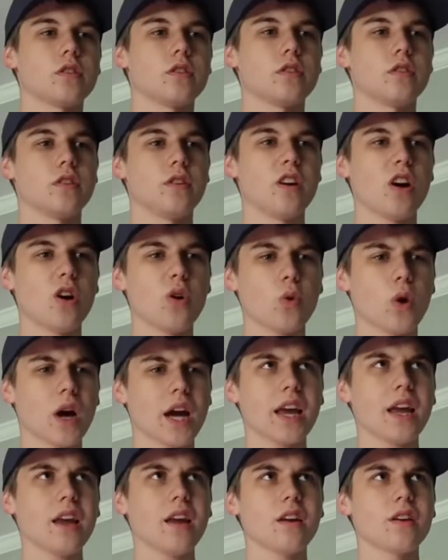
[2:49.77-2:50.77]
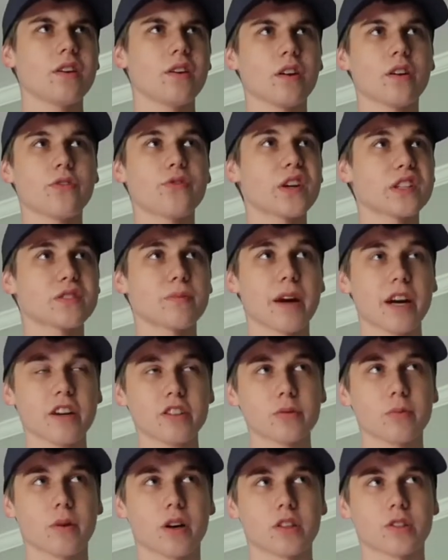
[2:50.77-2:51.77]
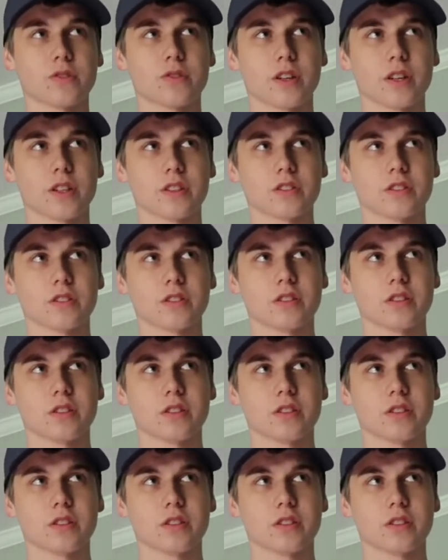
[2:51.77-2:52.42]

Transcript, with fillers: No way! You're gonna fix my Xbox first.